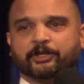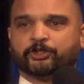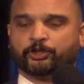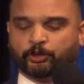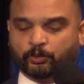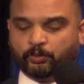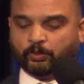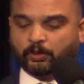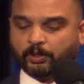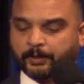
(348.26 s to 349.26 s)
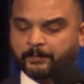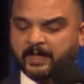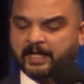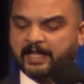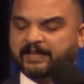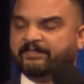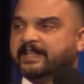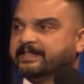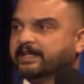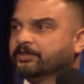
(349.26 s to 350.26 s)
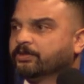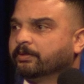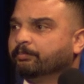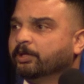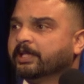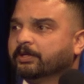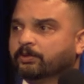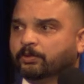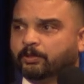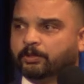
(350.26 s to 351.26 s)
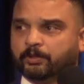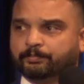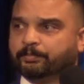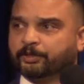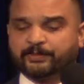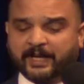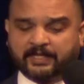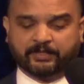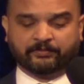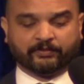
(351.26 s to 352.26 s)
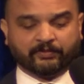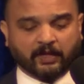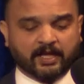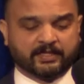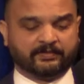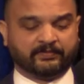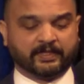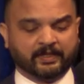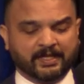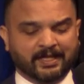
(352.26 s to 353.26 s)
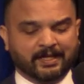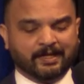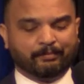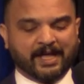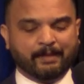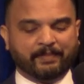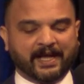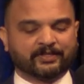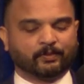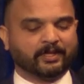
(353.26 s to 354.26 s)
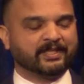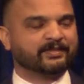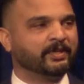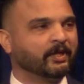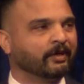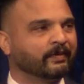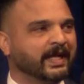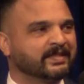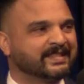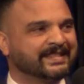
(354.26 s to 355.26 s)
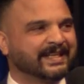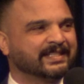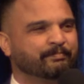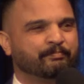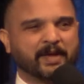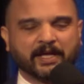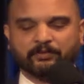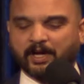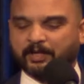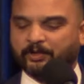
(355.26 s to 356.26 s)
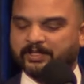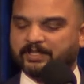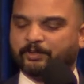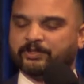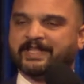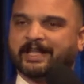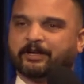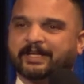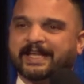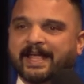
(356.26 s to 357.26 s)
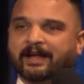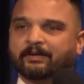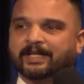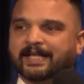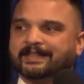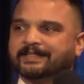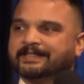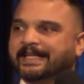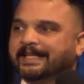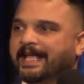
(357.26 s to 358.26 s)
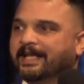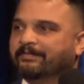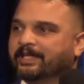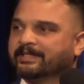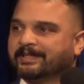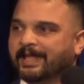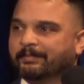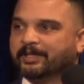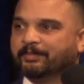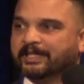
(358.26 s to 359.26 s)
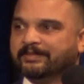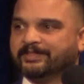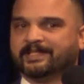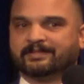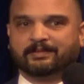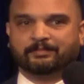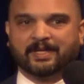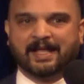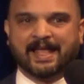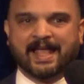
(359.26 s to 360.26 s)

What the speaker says: issue or advancing a certain political perspective or philosophy. But MPAC's work is built around six bedrock principles that are inherent in the DNA of the Islamic belief system